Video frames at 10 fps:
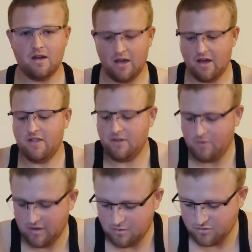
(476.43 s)
And then
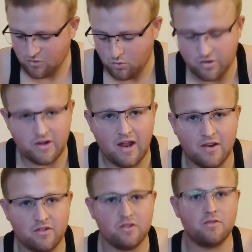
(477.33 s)
when it comes to wooden
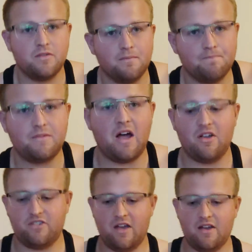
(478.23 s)
handled
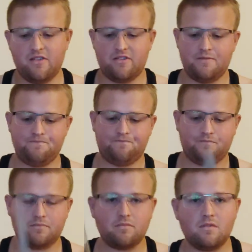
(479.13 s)
tile setters,
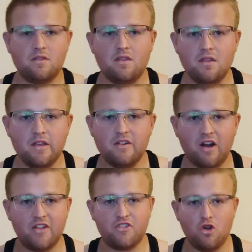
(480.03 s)
you've got a